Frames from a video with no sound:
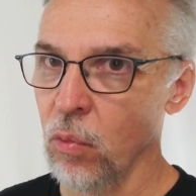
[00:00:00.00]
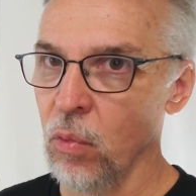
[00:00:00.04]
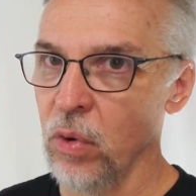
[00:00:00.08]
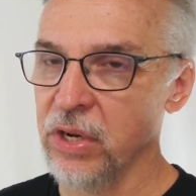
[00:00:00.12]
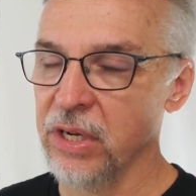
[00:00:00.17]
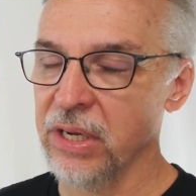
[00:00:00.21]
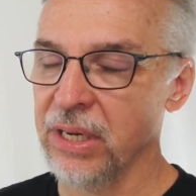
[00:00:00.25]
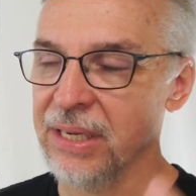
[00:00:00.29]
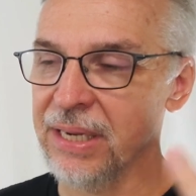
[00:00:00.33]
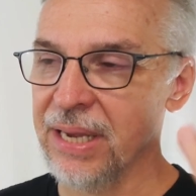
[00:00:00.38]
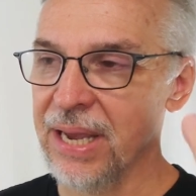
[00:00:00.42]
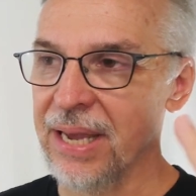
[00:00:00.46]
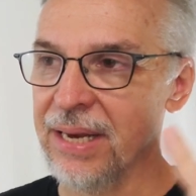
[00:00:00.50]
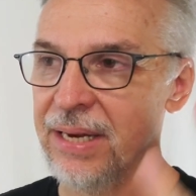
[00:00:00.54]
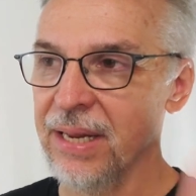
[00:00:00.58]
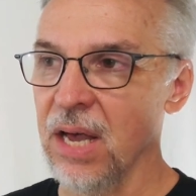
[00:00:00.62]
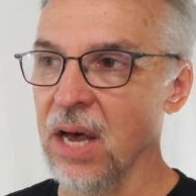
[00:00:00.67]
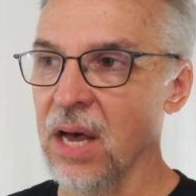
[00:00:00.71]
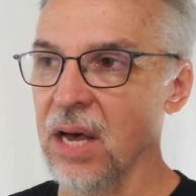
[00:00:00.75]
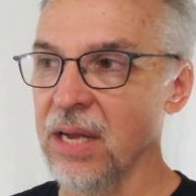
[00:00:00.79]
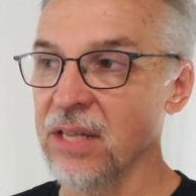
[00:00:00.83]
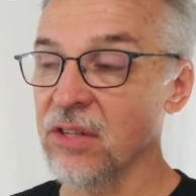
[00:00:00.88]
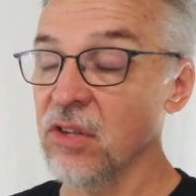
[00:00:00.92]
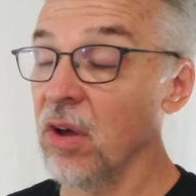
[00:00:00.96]
What are you going to get?
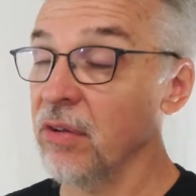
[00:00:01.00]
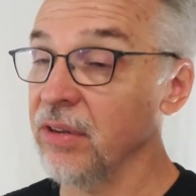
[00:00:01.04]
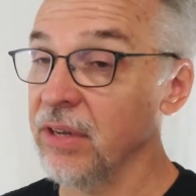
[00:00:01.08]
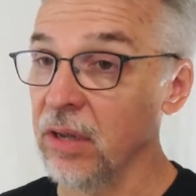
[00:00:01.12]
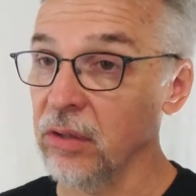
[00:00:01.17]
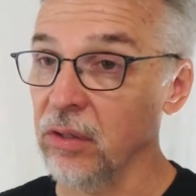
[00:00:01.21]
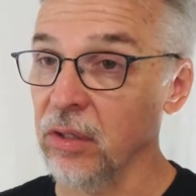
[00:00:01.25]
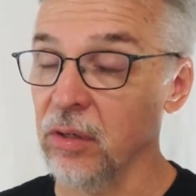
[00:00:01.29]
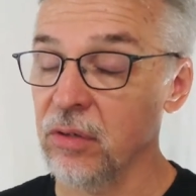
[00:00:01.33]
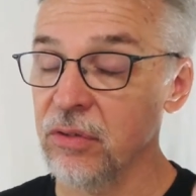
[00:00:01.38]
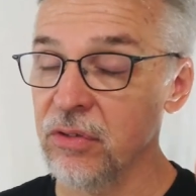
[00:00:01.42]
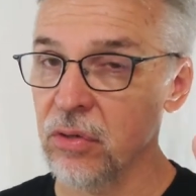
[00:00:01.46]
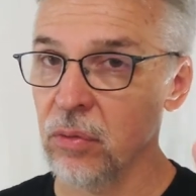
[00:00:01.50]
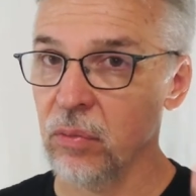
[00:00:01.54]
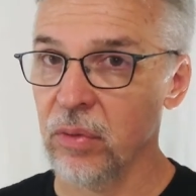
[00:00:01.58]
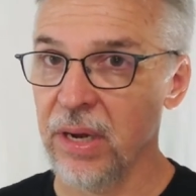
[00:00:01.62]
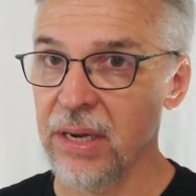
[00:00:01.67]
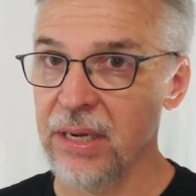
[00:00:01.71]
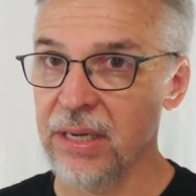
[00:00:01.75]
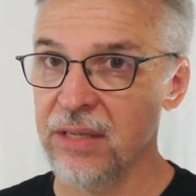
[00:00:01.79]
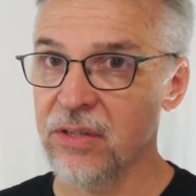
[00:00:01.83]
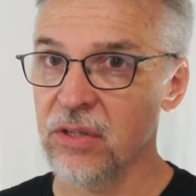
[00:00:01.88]
It's all downloads, right?